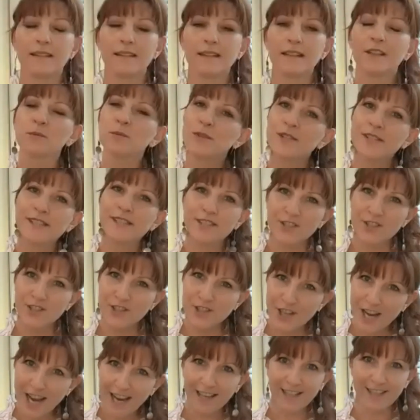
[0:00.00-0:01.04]
It was the
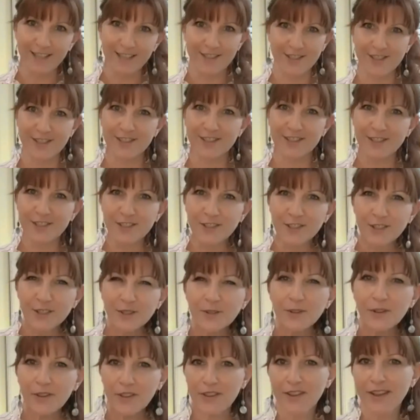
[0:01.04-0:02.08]
challenge, the
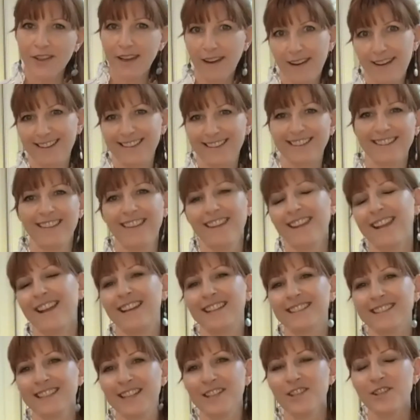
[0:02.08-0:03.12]
new thing
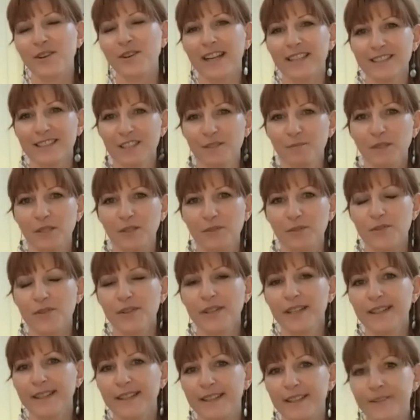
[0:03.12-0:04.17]
that attracted me to
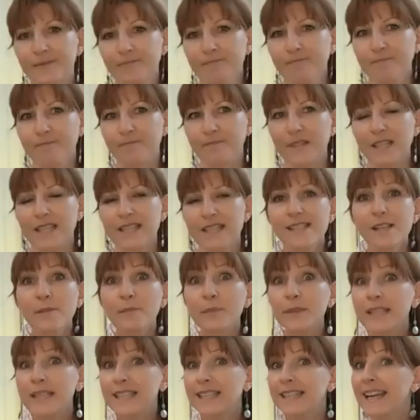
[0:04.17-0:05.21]
trading,
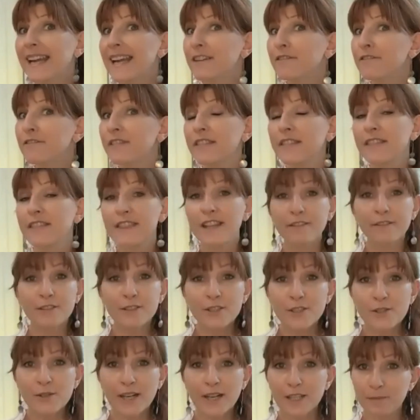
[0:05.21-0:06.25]
something that I have never
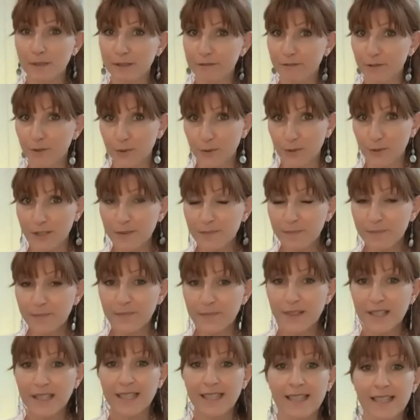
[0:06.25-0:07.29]
tried before,
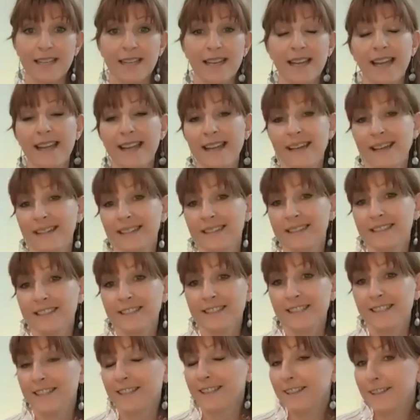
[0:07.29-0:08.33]

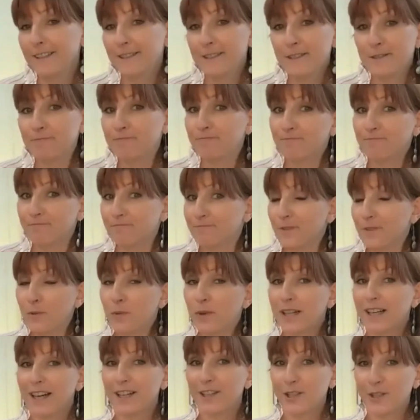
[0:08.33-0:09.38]
and
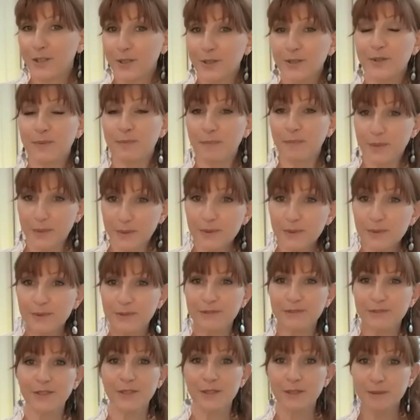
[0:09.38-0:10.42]
where I could
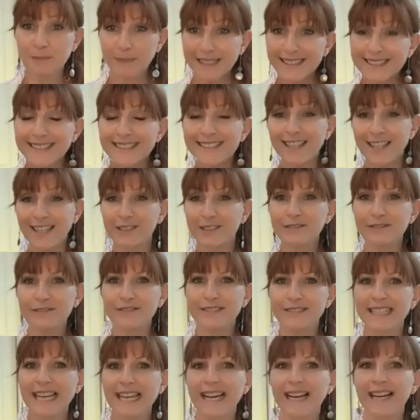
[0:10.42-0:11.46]
prove to myself
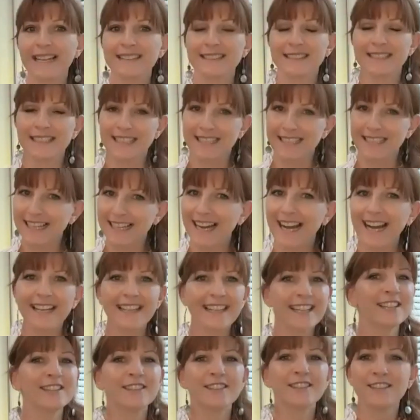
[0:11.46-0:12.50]
that I
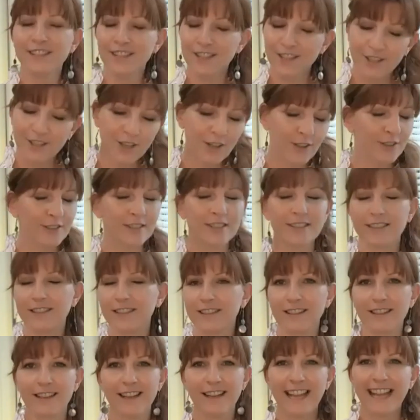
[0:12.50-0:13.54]
can
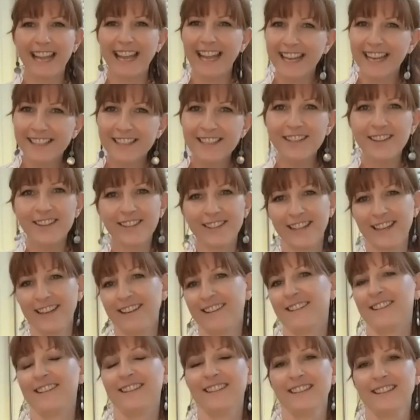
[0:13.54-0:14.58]
conquer
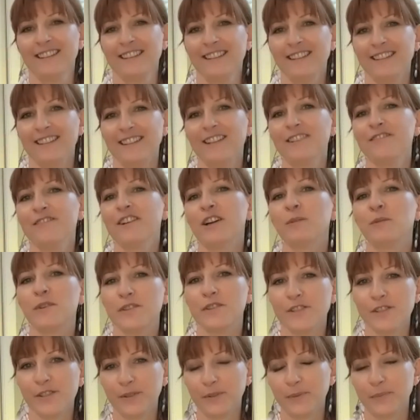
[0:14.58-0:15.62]
anything if I
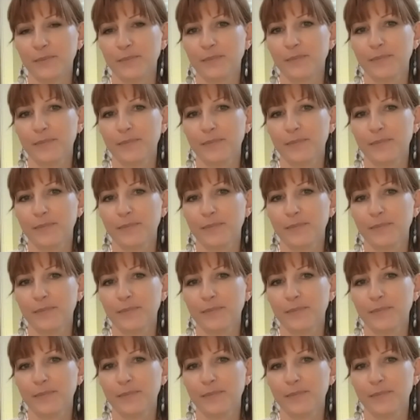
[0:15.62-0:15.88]
want to.